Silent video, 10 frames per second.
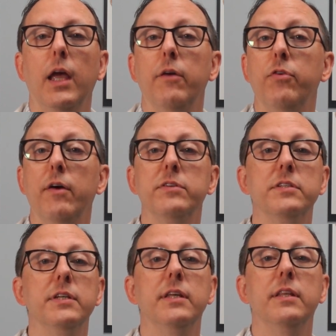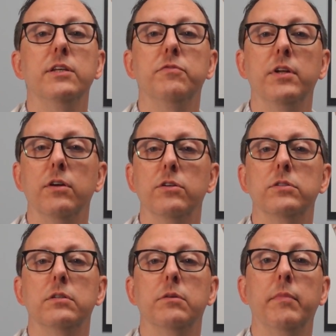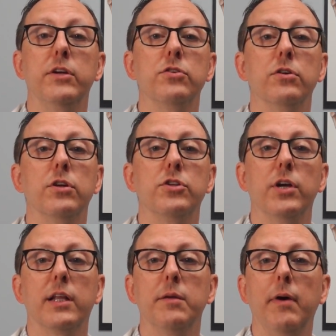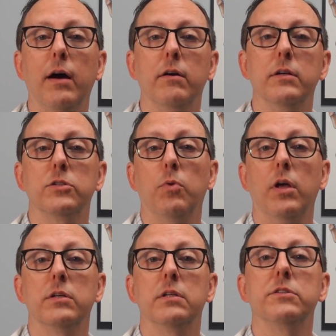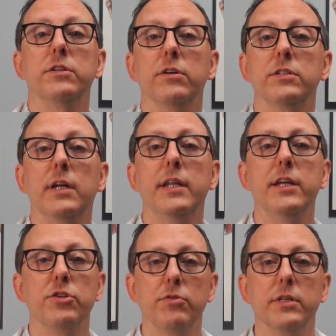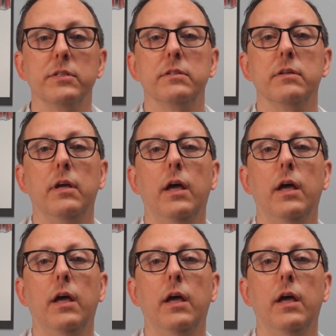If you haven't seen these videos, make sure to check them out as well as our series on knee injuries.